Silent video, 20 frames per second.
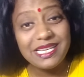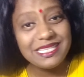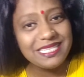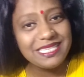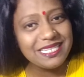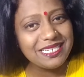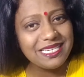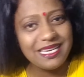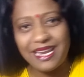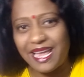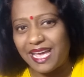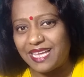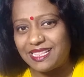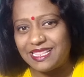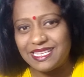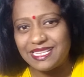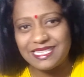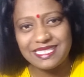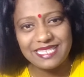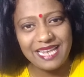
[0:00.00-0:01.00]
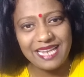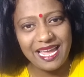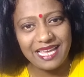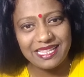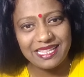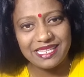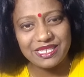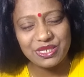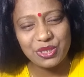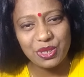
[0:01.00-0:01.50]
did like
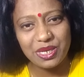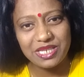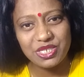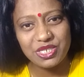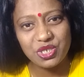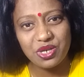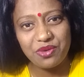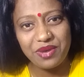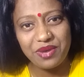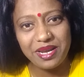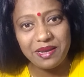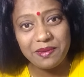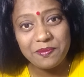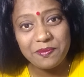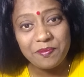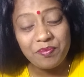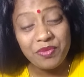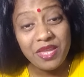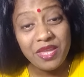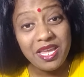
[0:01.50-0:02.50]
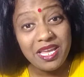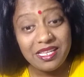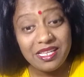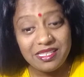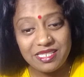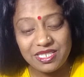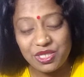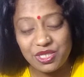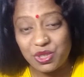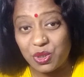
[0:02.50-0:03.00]
this, okay children?
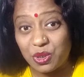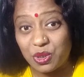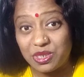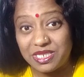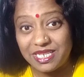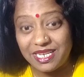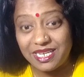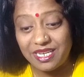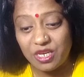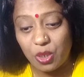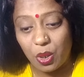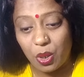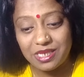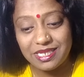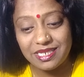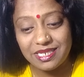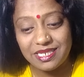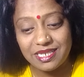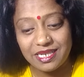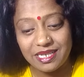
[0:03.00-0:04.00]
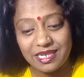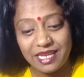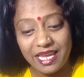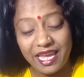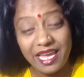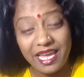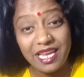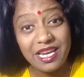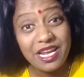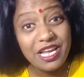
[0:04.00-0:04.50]
So Tine nodded her
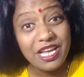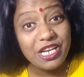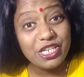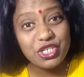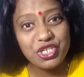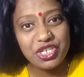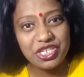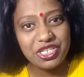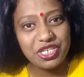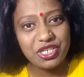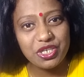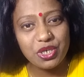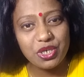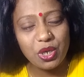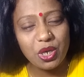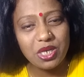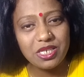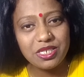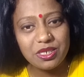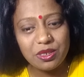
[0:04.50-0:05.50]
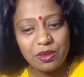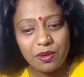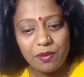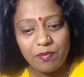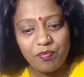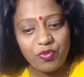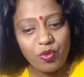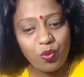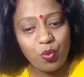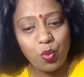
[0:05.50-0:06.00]
head. She did not
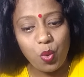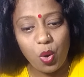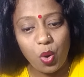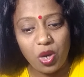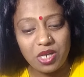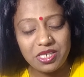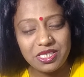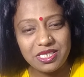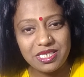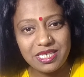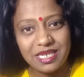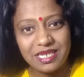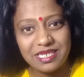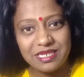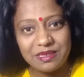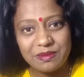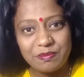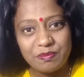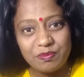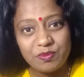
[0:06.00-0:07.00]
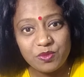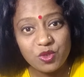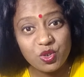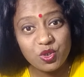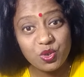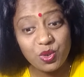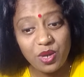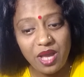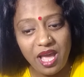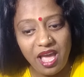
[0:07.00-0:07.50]
want it
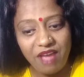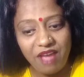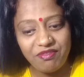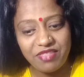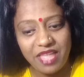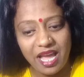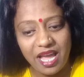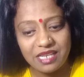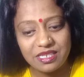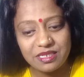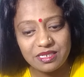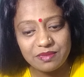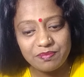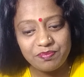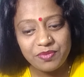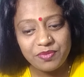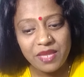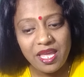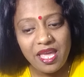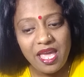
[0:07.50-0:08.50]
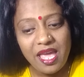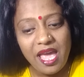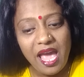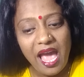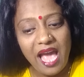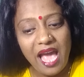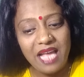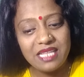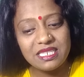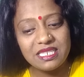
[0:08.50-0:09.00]
to have that.
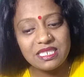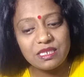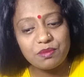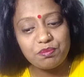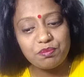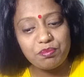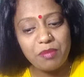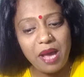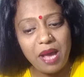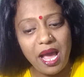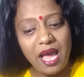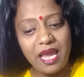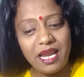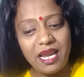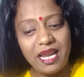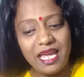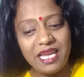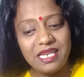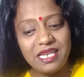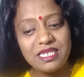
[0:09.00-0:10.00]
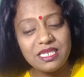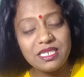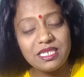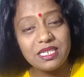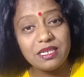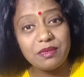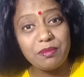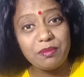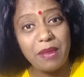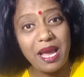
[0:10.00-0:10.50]
And smiling
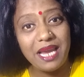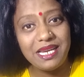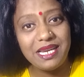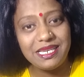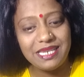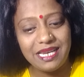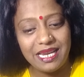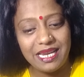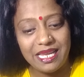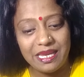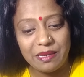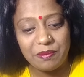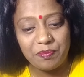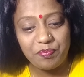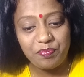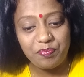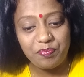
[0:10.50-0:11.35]
determinedly,